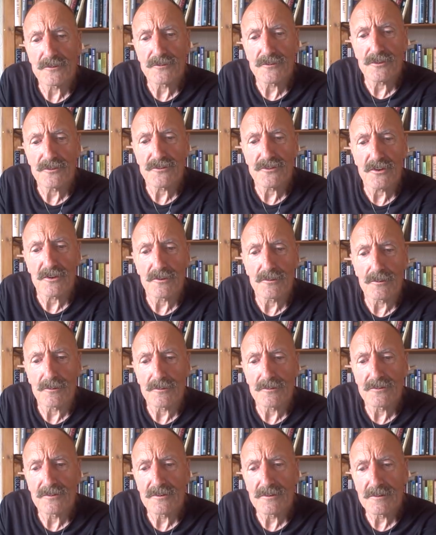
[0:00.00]
of the
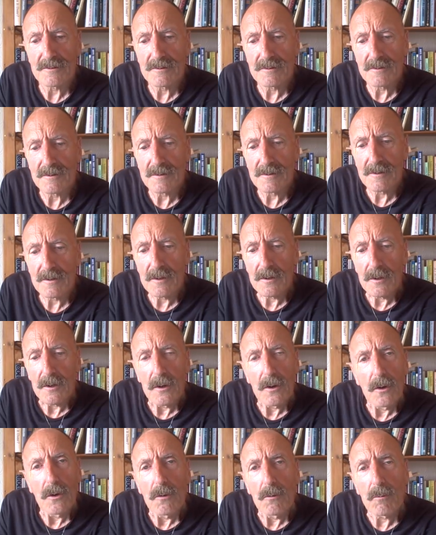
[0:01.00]
Jews.
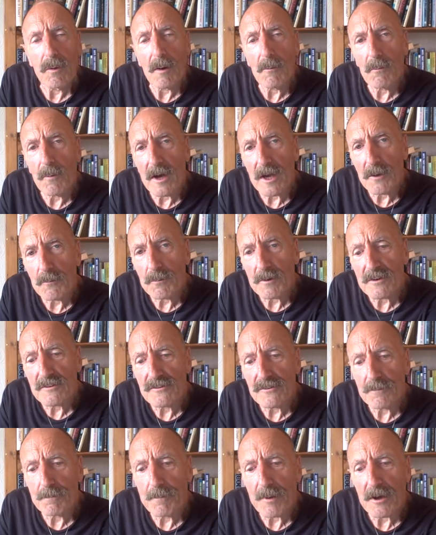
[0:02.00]
One way in
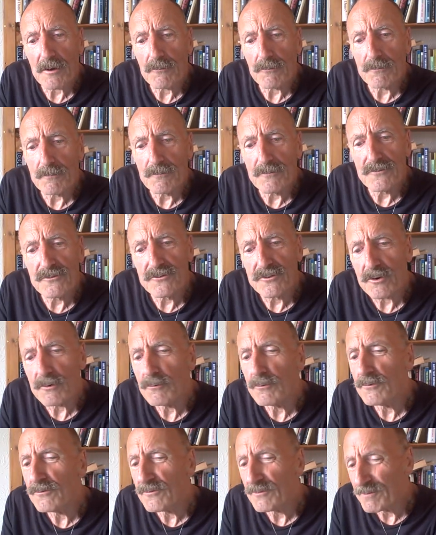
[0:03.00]
which the
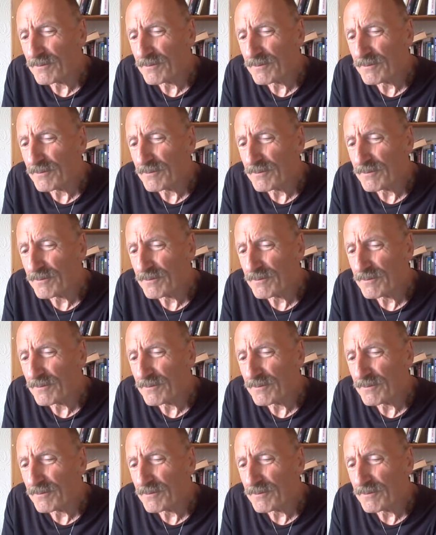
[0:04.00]
Jews